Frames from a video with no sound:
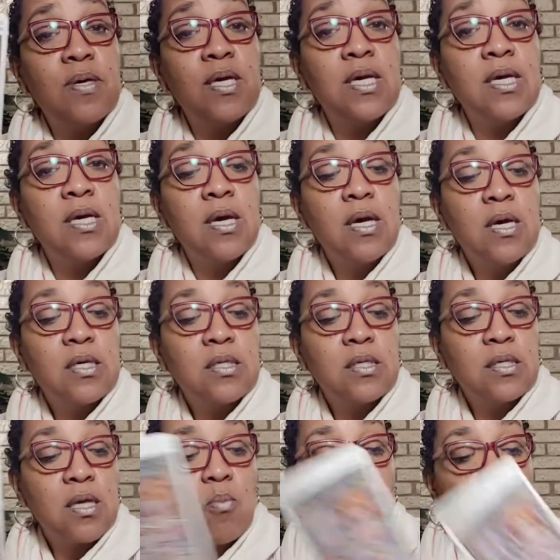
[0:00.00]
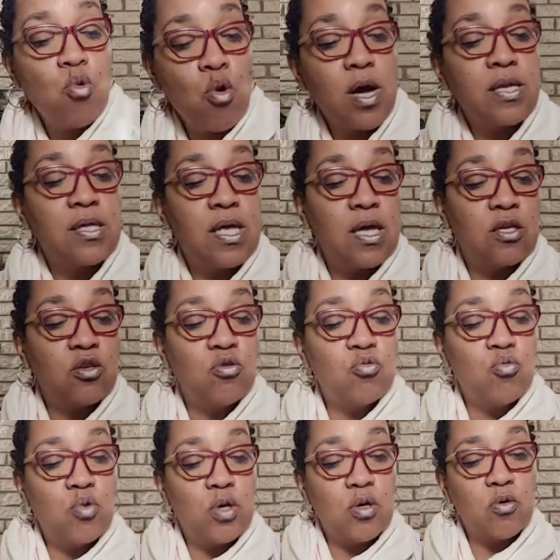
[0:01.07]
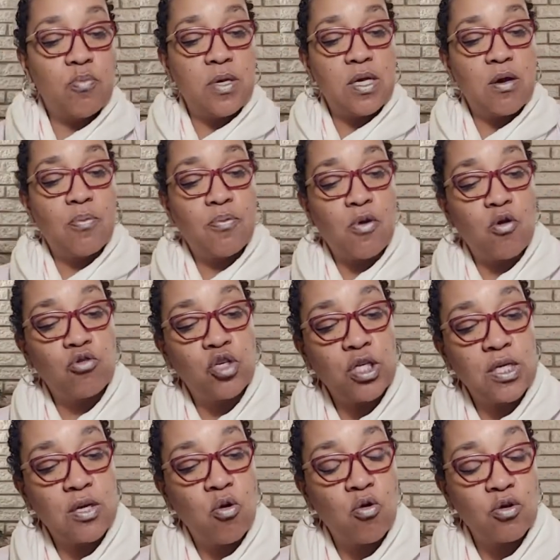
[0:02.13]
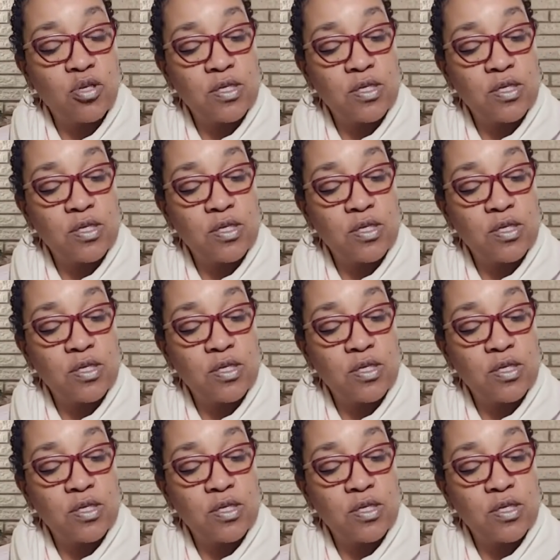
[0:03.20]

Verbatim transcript: be someone that you will be approaching or